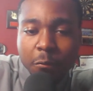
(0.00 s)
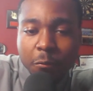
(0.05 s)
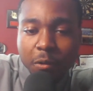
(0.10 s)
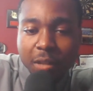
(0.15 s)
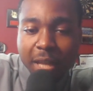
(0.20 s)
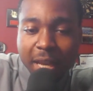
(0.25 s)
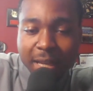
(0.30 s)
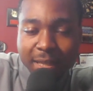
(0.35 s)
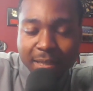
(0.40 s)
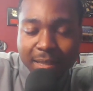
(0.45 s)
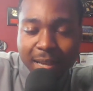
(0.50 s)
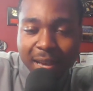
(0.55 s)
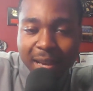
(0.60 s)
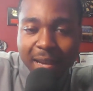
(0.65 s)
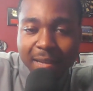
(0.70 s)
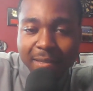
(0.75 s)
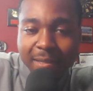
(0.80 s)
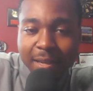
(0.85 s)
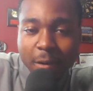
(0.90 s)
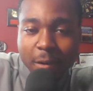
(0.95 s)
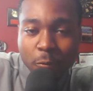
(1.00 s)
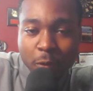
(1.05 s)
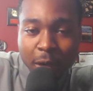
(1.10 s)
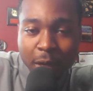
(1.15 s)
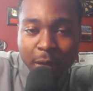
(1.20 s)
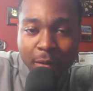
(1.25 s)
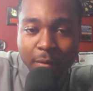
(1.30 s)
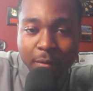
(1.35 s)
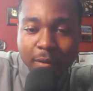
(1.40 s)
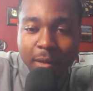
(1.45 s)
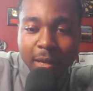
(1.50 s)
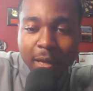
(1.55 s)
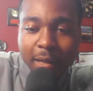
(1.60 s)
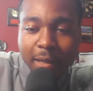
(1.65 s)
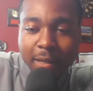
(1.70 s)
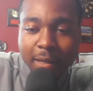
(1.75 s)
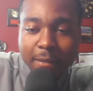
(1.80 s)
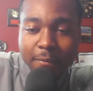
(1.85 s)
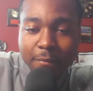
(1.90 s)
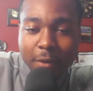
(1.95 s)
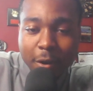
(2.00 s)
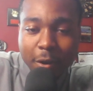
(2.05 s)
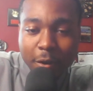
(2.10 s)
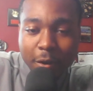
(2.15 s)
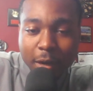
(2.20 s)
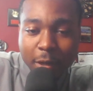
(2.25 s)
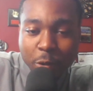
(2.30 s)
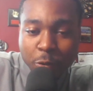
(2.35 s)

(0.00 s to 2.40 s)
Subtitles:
with that size, that weight, and he's very,